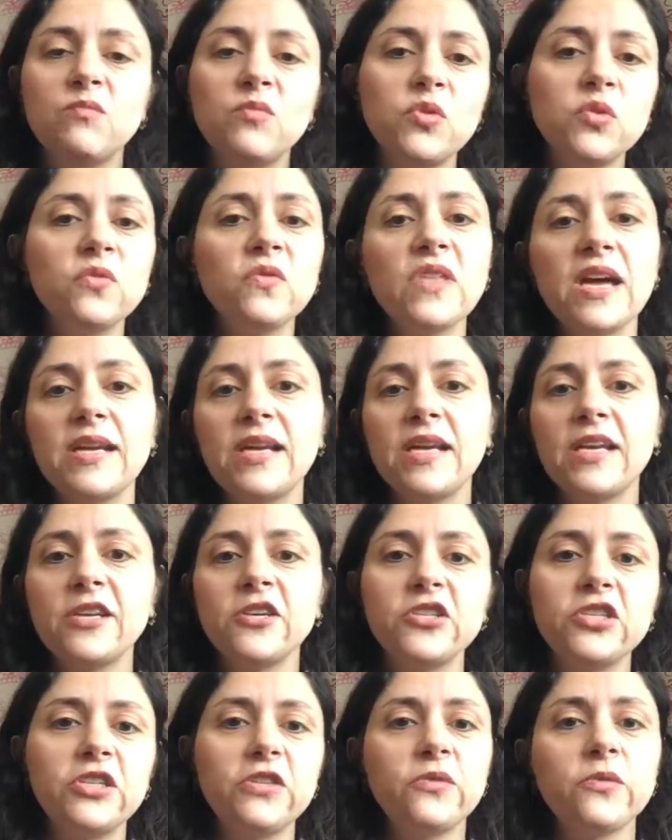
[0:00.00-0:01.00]
move that
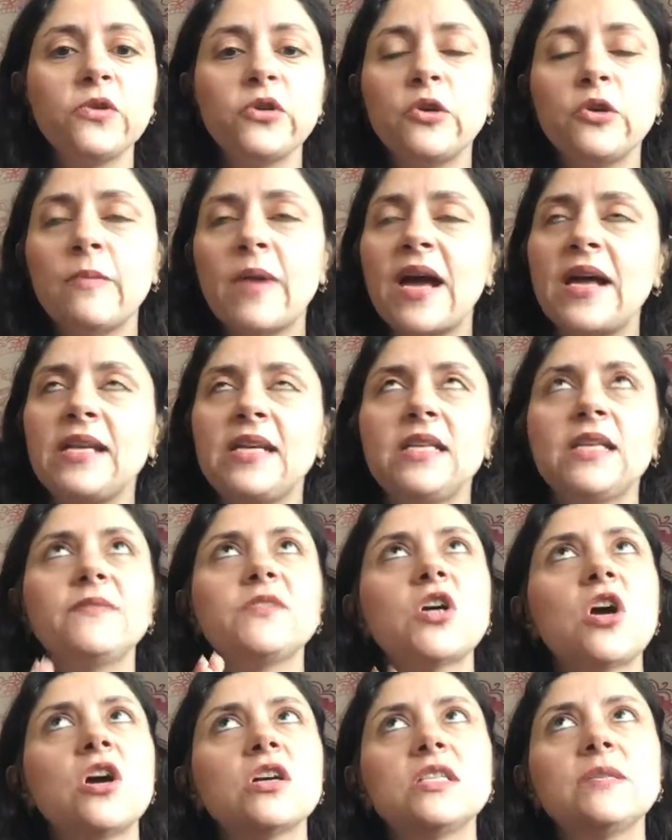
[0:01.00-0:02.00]
energy through your body, and I've
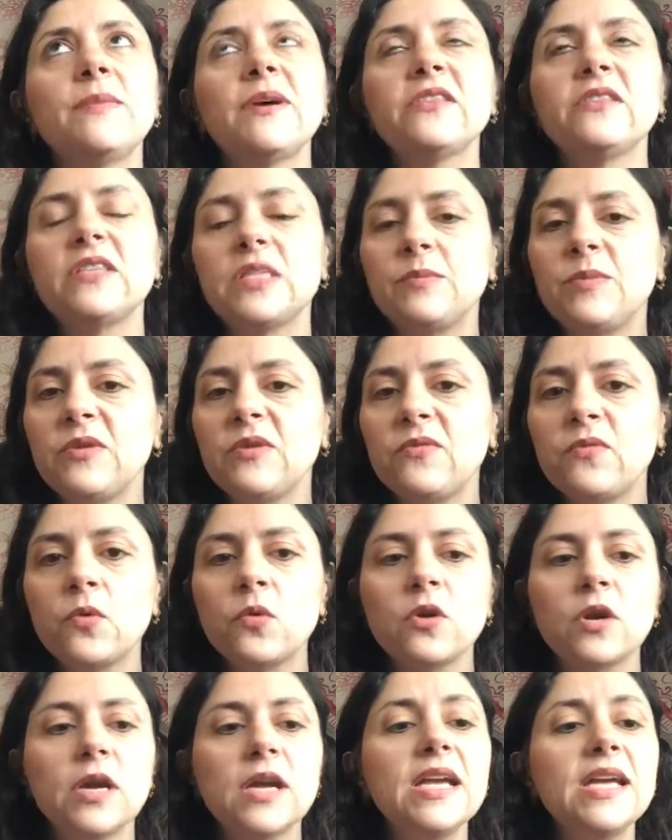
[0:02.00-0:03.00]
talked about this
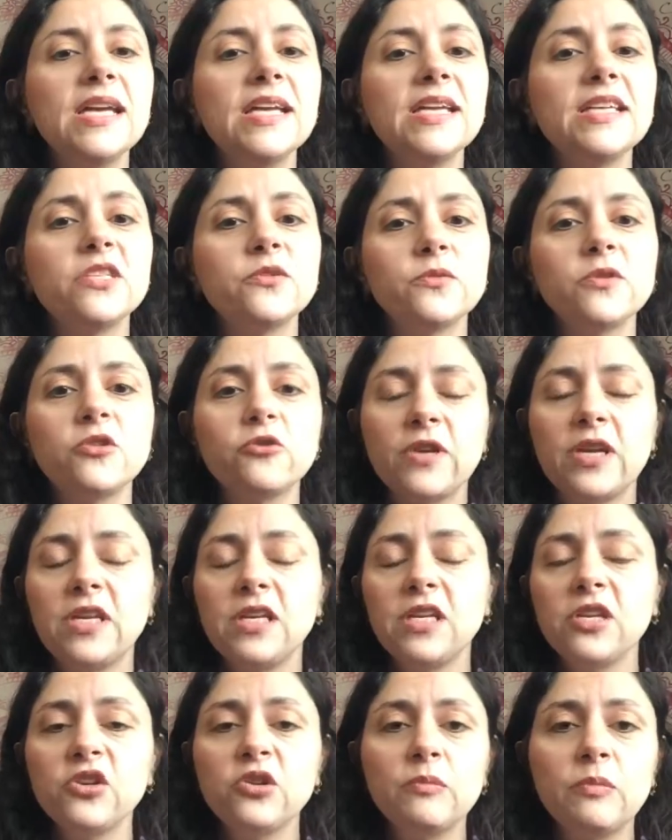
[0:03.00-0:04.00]
before. It's
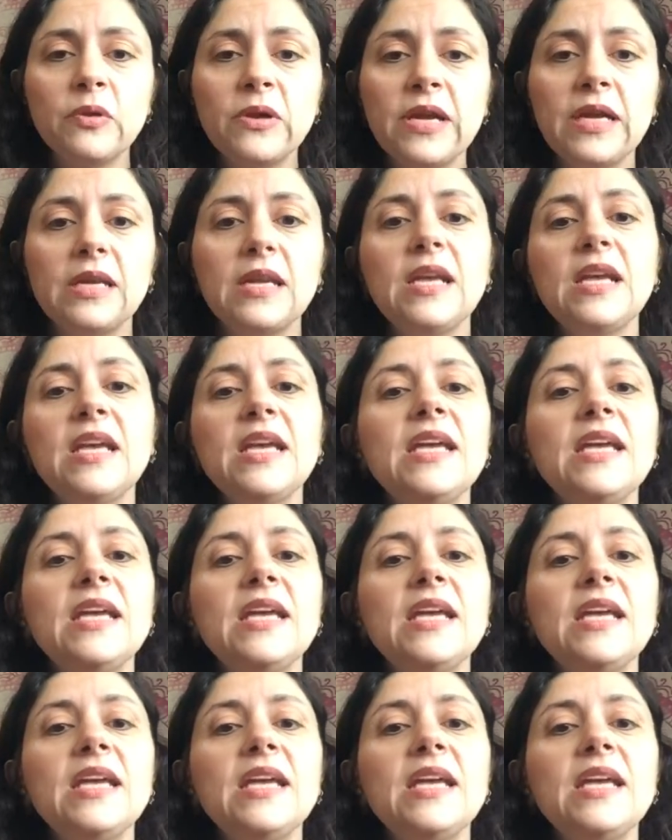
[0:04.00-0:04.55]
retraining your brain.